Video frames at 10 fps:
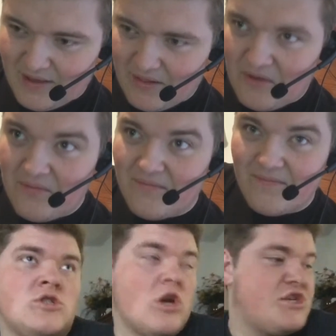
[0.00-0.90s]
Hello?
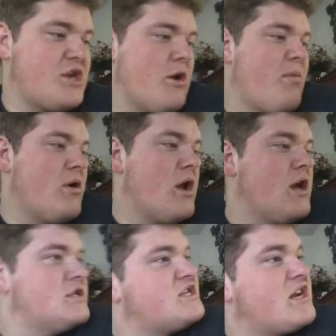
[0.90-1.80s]
So I stayed up all
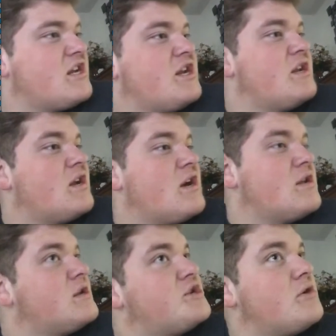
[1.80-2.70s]
night and Santa did
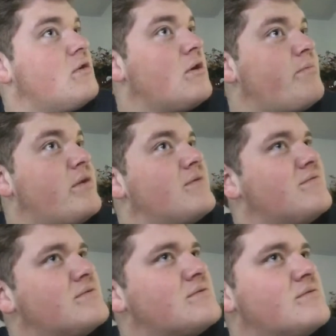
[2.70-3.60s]
not show up,
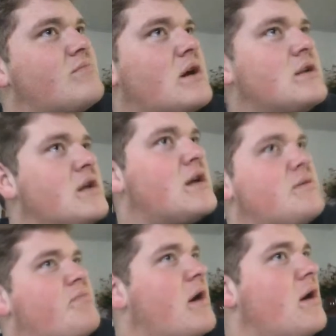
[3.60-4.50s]
but
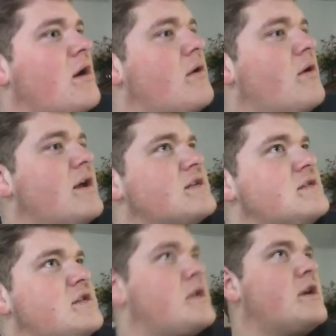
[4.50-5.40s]
at
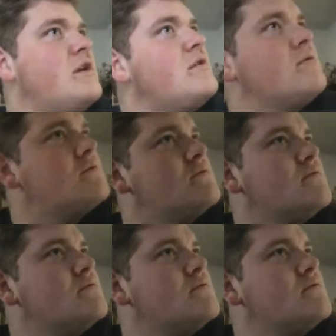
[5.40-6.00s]
presents did. Hello?